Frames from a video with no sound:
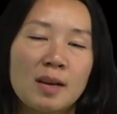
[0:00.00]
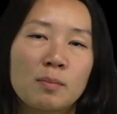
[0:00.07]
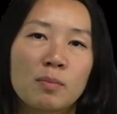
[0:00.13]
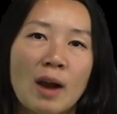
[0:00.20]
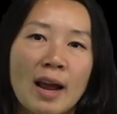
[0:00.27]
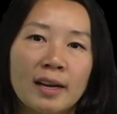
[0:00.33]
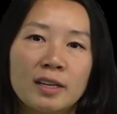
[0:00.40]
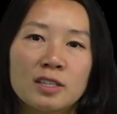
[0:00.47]
and
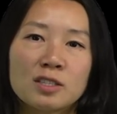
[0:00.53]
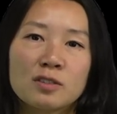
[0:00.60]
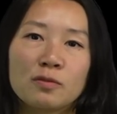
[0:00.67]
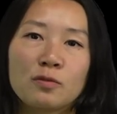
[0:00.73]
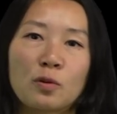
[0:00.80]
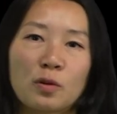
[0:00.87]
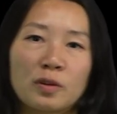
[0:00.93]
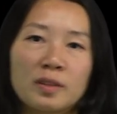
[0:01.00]
brackets
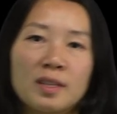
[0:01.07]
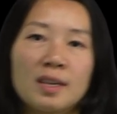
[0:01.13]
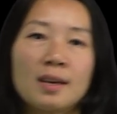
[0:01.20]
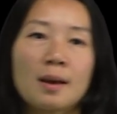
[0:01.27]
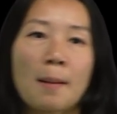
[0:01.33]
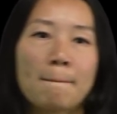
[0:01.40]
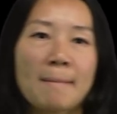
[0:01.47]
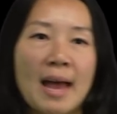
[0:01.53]
for
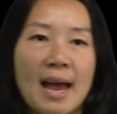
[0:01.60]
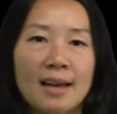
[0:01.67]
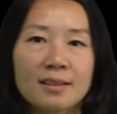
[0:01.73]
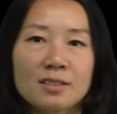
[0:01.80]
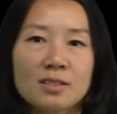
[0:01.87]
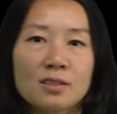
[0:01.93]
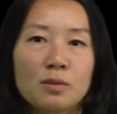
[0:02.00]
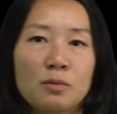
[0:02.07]
the
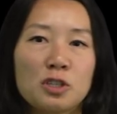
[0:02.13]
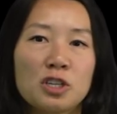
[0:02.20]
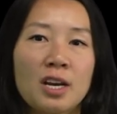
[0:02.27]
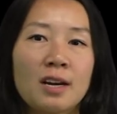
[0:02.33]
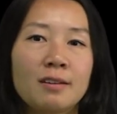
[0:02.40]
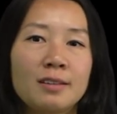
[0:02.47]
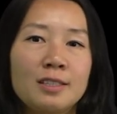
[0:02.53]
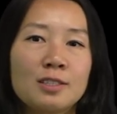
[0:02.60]
MASS, which
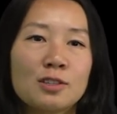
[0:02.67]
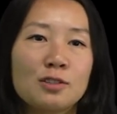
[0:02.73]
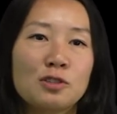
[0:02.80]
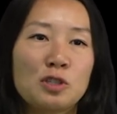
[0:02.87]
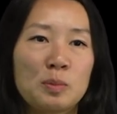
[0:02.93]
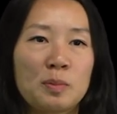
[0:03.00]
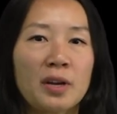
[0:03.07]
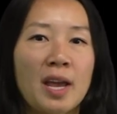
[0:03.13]
carries
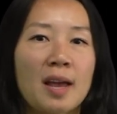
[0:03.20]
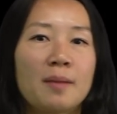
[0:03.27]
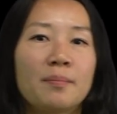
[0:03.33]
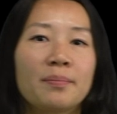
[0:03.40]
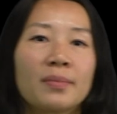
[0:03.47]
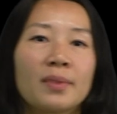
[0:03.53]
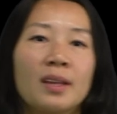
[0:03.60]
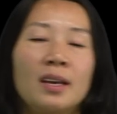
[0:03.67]
SuperCam,